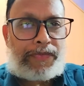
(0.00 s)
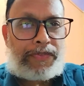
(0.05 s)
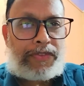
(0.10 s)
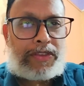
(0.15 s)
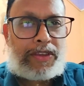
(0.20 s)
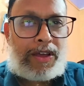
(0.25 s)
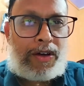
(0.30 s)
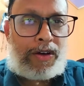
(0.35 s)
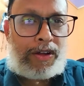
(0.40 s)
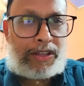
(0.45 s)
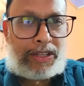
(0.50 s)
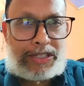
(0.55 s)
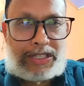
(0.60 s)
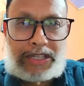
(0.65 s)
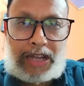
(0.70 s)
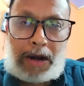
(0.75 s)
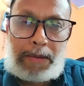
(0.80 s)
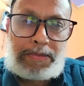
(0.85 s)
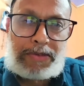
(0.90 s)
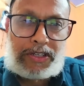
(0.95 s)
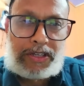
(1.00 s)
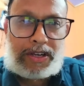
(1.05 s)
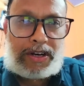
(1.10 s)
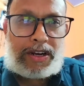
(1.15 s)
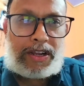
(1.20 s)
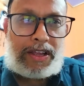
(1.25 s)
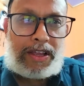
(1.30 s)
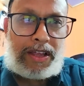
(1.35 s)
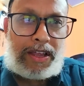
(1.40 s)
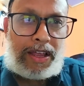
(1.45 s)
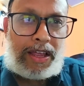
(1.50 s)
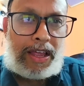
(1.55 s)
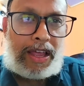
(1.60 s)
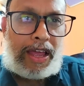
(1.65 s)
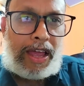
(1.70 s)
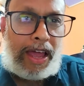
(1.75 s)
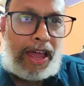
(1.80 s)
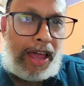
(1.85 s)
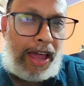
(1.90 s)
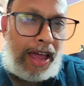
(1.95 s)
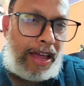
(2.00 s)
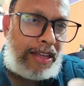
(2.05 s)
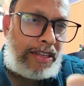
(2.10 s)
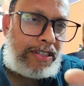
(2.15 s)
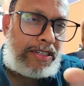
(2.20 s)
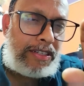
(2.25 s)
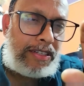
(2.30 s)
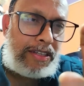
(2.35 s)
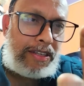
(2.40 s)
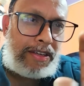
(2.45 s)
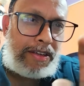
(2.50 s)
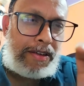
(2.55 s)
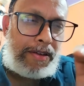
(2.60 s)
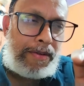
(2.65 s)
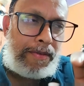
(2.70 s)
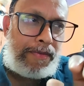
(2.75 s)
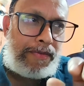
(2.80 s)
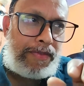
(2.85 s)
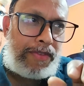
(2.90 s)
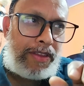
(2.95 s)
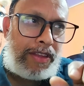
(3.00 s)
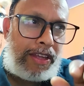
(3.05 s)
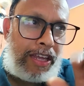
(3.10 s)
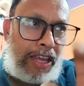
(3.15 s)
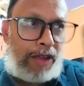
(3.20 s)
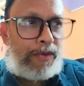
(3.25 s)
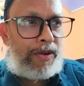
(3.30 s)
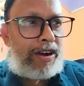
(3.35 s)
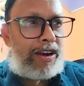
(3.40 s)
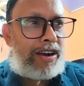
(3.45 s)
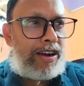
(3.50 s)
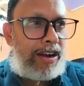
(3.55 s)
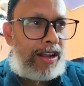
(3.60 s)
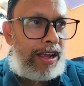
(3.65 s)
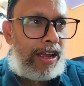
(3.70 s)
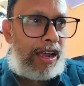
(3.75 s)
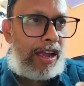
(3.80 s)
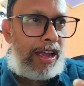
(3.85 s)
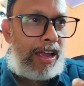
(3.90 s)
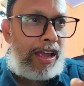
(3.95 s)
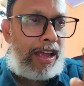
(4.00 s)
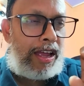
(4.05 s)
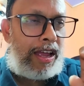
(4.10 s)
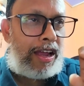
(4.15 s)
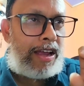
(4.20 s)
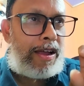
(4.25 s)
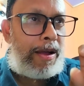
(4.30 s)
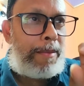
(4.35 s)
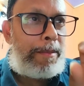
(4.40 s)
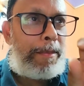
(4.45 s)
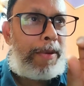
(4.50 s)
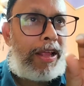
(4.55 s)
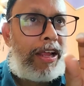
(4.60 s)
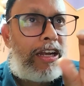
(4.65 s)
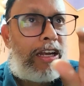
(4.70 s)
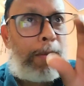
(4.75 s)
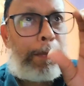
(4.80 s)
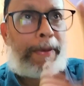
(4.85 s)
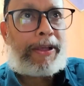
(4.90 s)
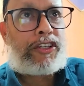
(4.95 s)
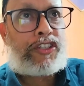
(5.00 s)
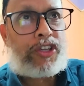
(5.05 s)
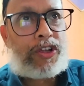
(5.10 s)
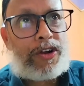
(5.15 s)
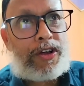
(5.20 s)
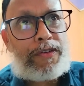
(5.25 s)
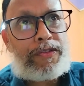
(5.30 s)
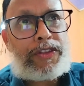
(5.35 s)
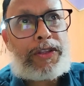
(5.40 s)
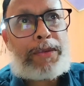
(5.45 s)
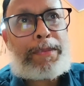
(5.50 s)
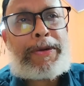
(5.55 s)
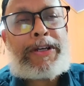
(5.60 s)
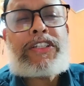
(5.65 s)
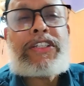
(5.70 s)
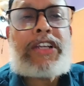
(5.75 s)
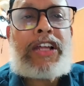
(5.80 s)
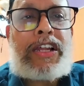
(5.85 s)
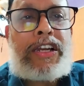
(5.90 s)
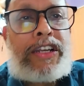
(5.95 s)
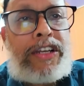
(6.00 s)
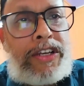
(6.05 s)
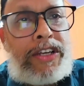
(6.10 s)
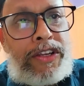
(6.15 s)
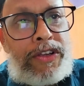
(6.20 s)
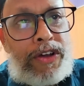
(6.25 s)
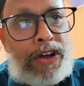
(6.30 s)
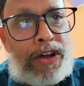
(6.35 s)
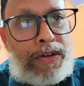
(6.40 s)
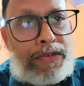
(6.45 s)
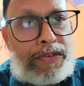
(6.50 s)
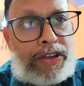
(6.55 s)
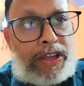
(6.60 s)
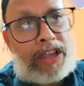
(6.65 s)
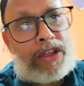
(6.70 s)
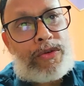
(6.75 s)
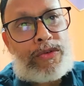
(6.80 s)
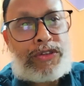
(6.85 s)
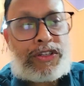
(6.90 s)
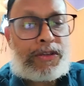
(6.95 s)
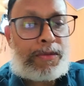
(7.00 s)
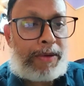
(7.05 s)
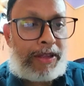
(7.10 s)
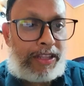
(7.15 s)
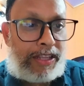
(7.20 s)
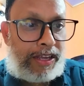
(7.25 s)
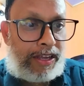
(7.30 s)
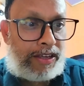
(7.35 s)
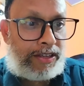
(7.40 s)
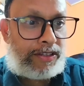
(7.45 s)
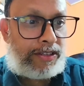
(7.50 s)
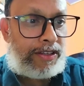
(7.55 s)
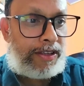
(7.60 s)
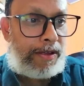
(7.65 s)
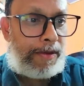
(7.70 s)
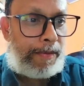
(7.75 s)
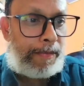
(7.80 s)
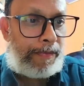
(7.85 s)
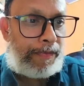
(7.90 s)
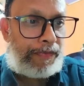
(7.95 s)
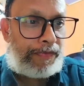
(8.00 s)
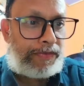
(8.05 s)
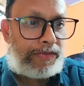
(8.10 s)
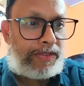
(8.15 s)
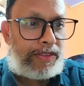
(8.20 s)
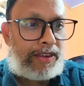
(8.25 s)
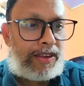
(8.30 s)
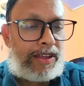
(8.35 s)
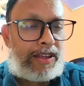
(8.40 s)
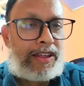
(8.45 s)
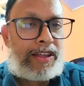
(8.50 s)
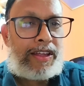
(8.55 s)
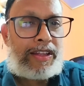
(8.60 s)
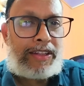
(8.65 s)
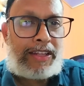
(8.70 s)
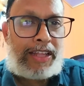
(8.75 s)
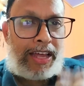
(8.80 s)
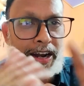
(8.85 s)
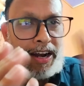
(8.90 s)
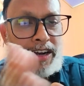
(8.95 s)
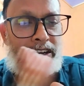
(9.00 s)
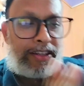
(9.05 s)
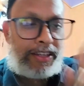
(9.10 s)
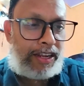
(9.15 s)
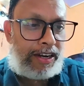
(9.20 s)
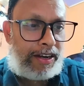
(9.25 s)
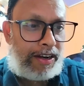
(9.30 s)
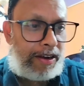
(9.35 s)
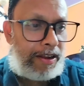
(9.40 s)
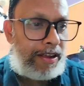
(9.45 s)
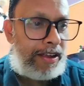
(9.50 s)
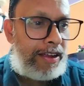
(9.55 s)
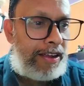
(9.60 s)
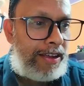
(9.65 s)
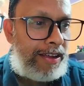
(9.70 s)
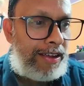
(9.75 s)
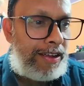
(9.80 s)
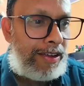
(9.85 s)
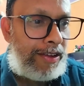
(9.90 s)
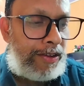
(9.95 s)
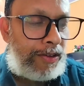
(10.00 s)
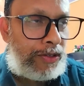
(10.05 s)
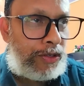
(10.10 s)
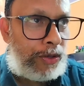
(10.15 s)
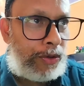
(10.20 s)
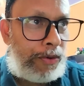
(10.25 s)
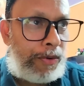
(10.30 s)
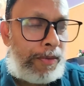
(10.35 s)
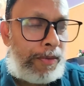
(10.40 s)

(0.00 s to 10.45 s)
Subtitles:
or the sculpture has given a complete picture of the personality of King Ozymandias there and then. So